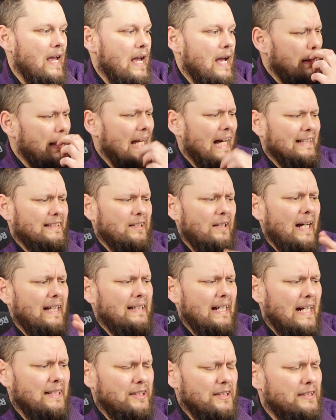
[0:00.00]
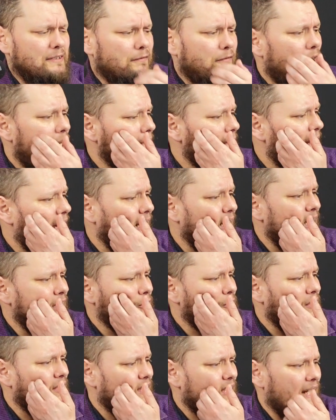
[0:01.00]
But yeah, so I just find that
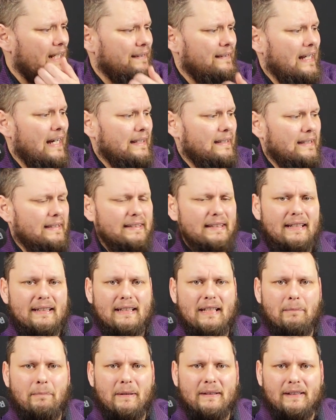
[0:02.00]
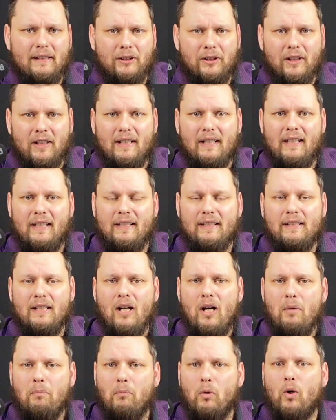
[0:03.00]
interesting that the CT position is
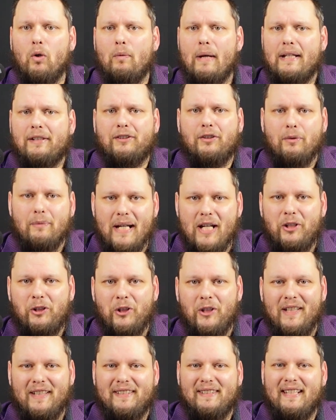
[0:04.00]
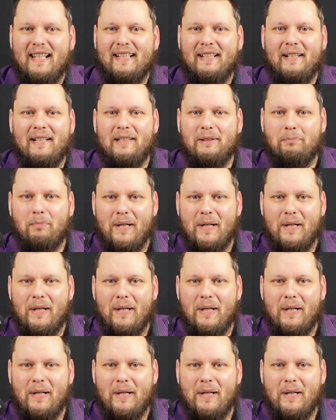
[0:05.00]
more restorationist than it is